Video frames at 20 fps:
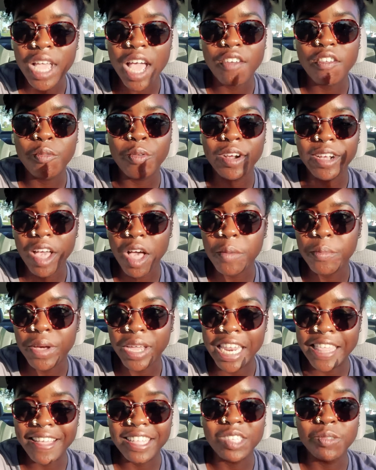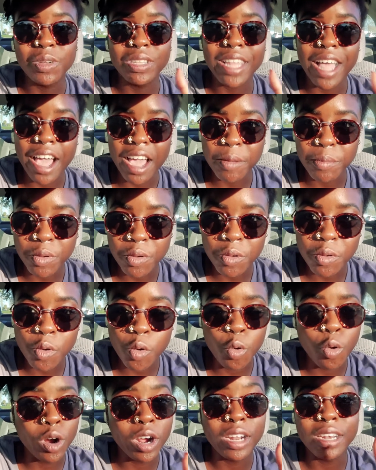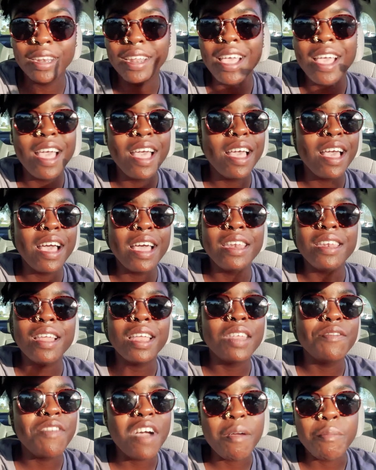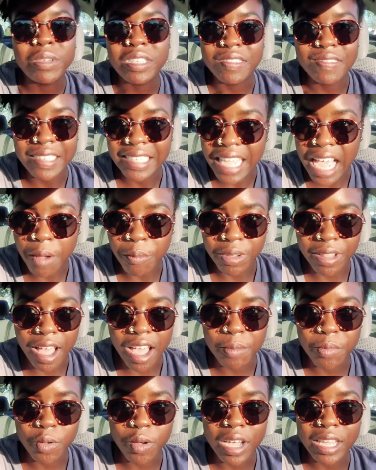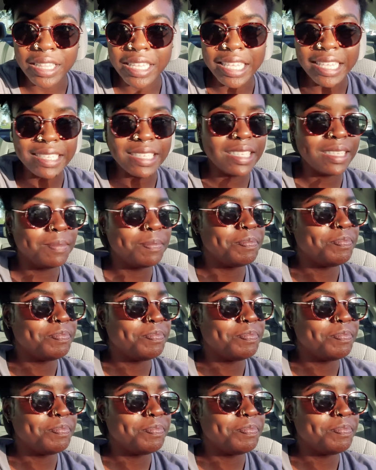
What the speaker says: Have a workout buddy that's reliable, or 95% of the time reliable at least.